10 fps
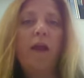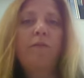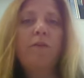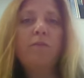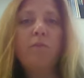
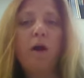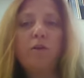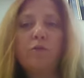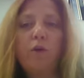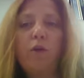In this
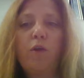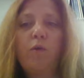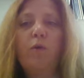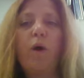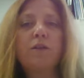module, you
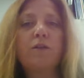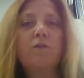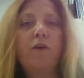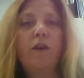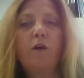will watch a
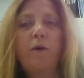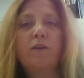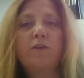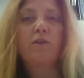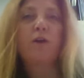video
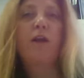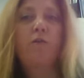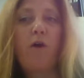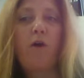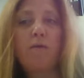by Sir
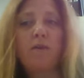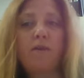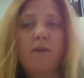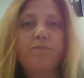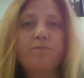Ken
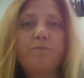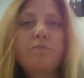Robinson